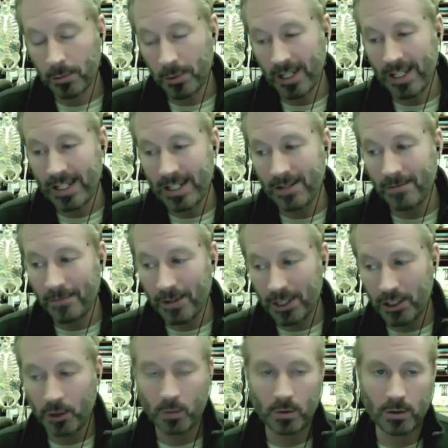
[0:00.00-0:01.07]
but
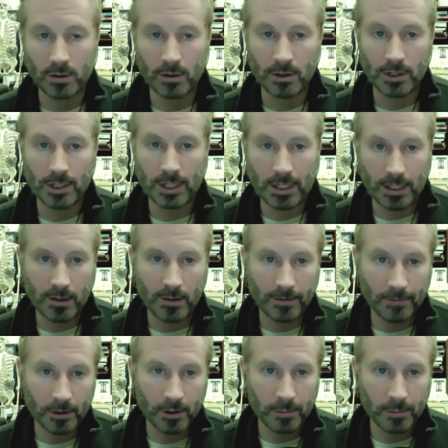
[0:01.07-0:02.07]
individuals in the UFO